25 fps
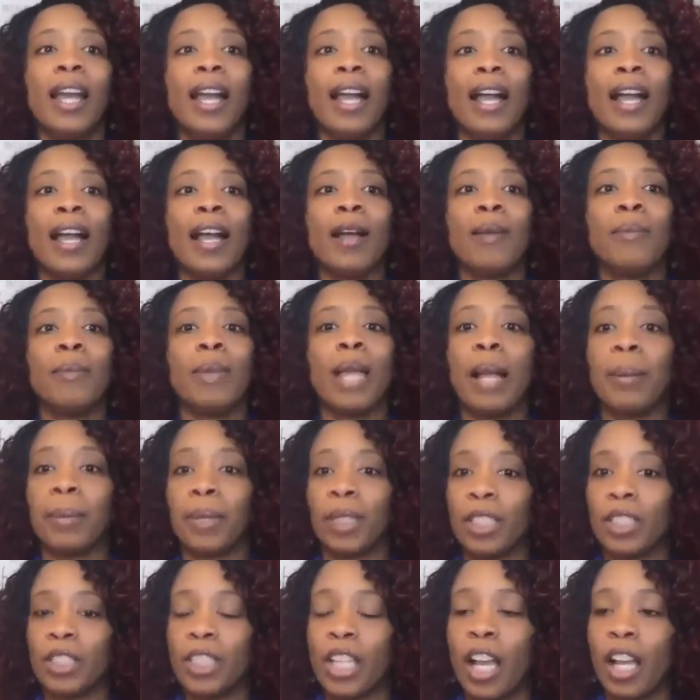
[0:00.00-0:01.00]
I'm
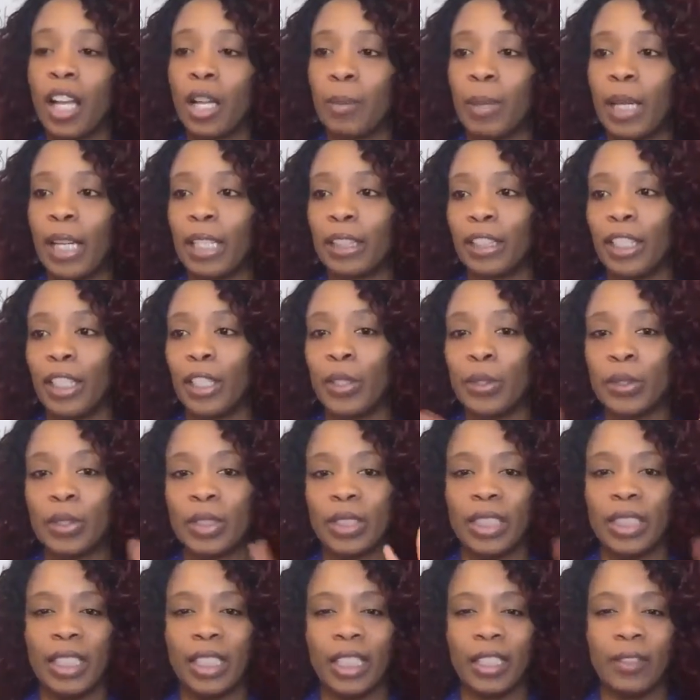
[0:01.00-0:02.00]
going to talk about those
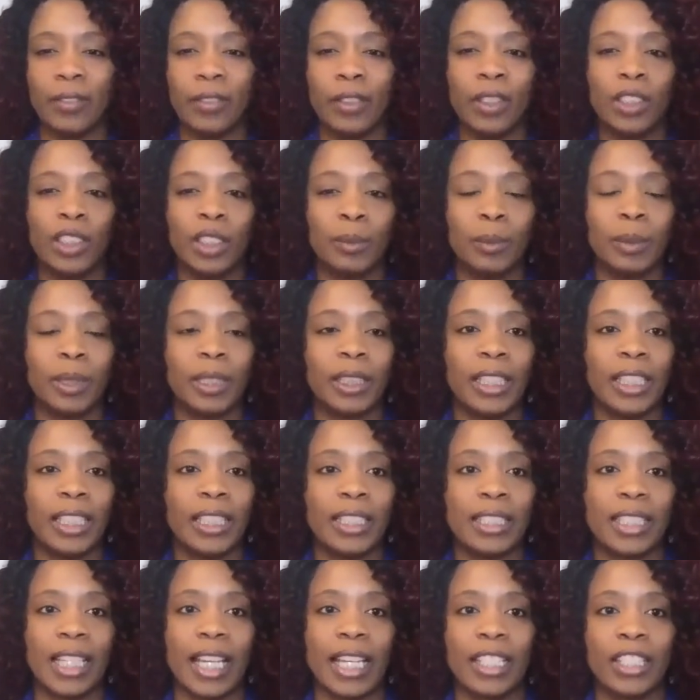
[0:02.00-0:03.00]
and then give you a little bit of
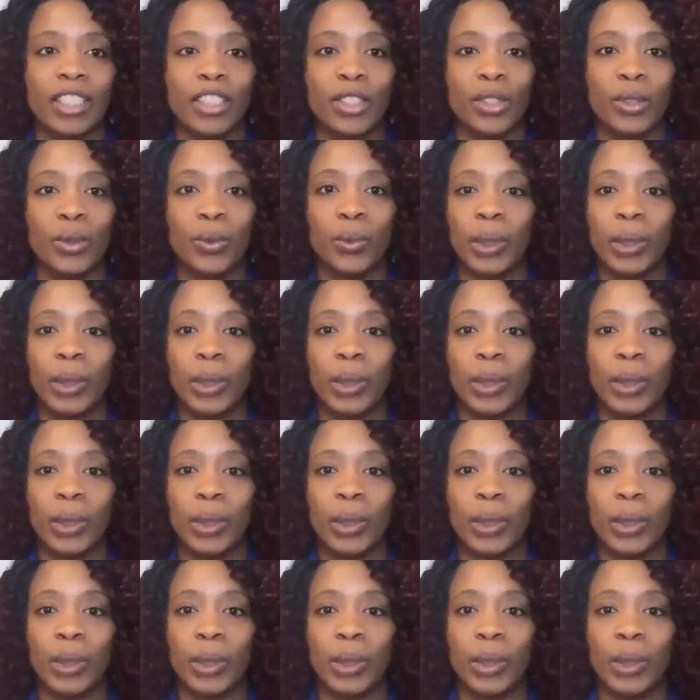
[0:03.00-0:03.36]
insight into